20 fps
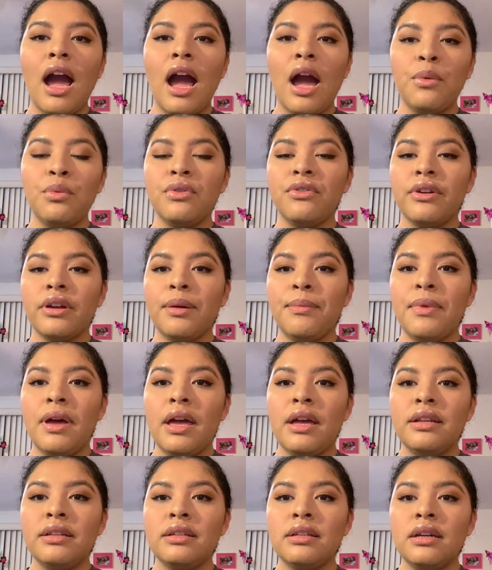I would
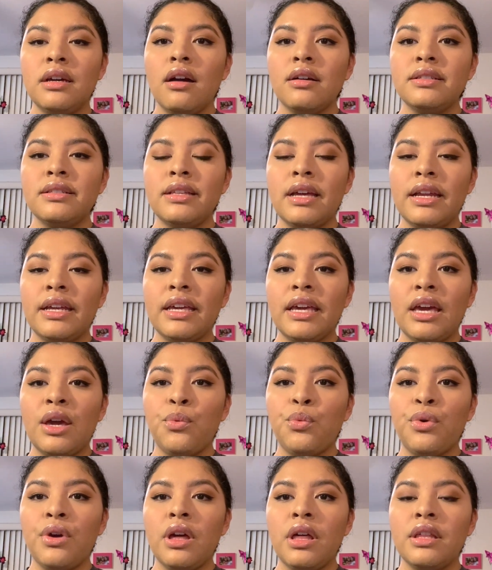recommend setting
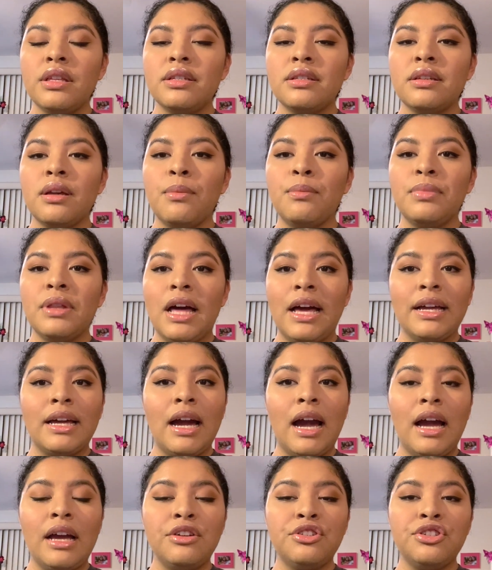it with some black
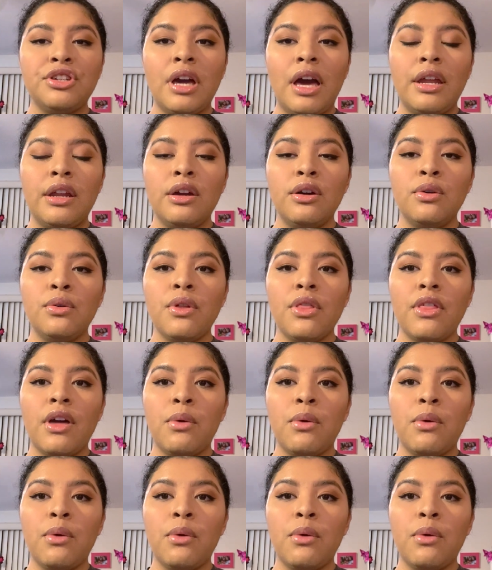eyeshadow.